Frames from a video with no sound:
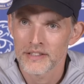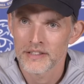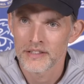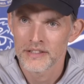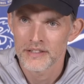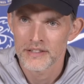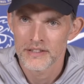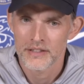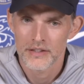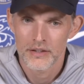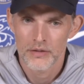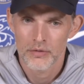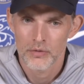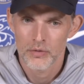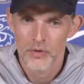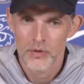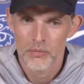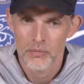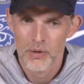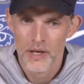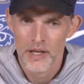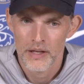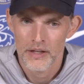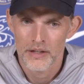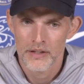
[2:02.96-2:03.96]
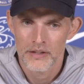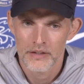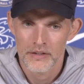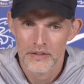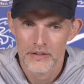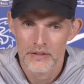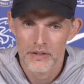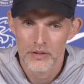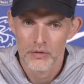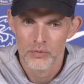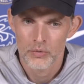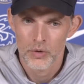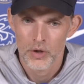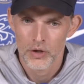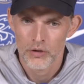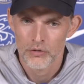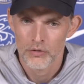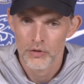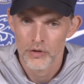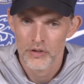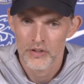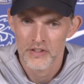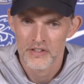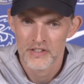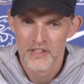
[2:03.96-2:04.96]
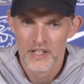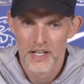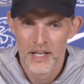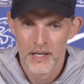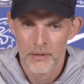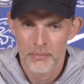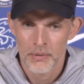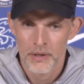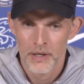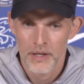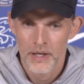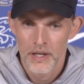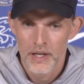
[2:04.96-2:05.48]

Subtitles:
is if we play and work for this club.